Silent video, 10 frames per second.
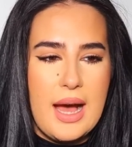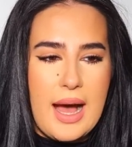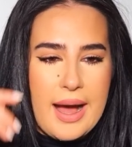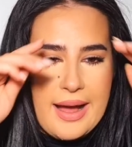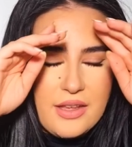
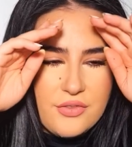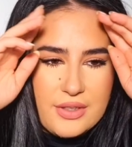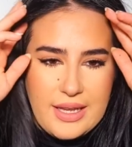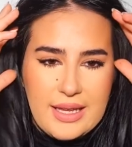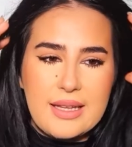I
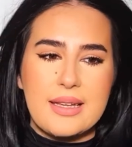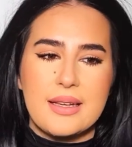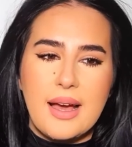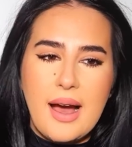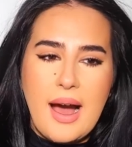feel like
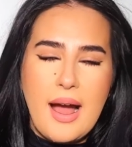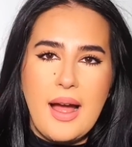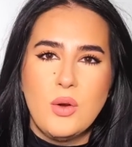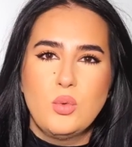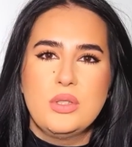
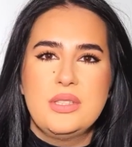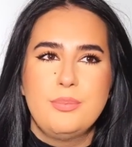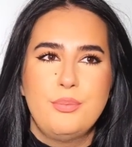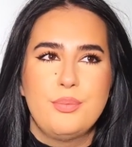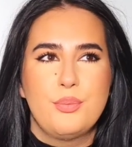I would
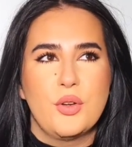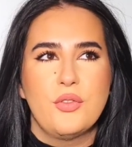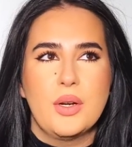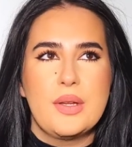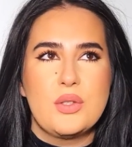
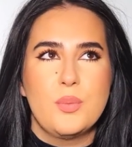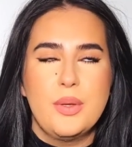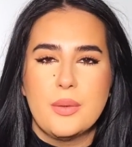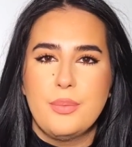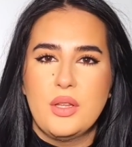prefer it to
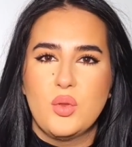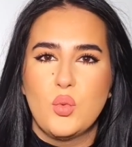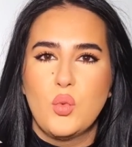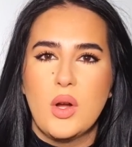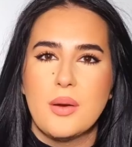be a bit
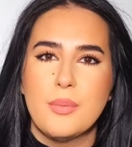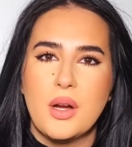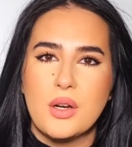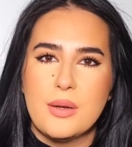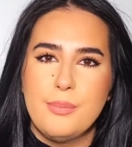
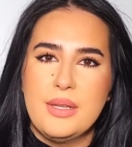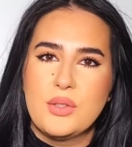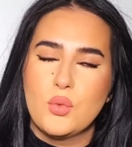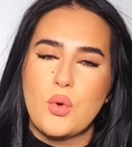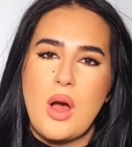warmer, a
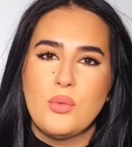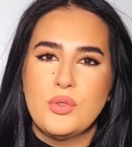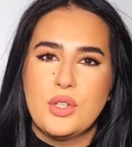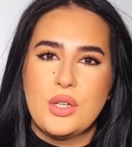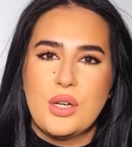bit
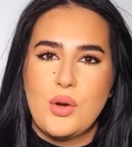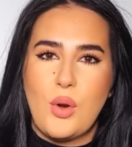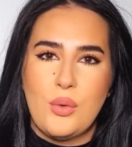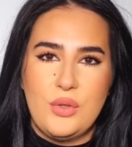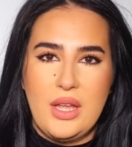rounder
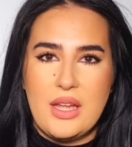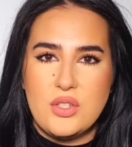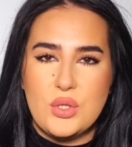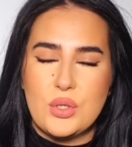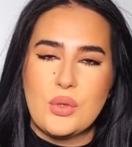around the
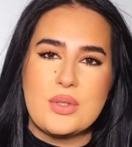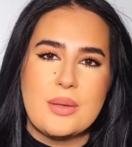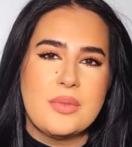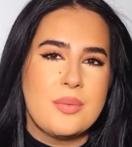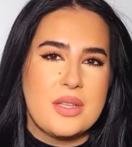edges, you know.
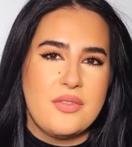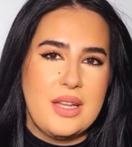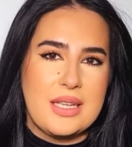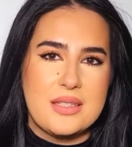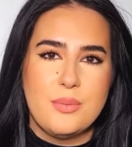Sometimes I
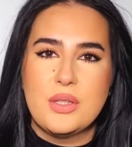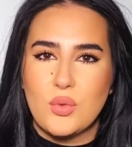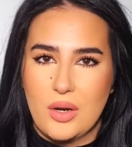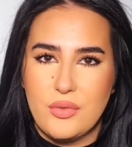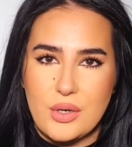feel like it's a bit
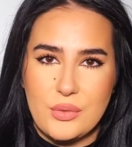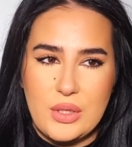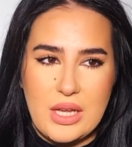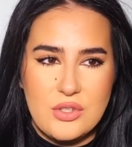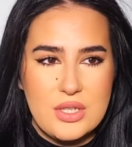rough around
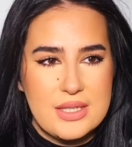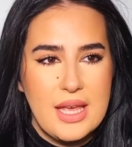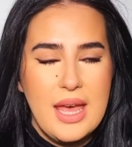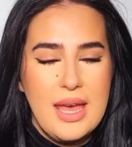the edges,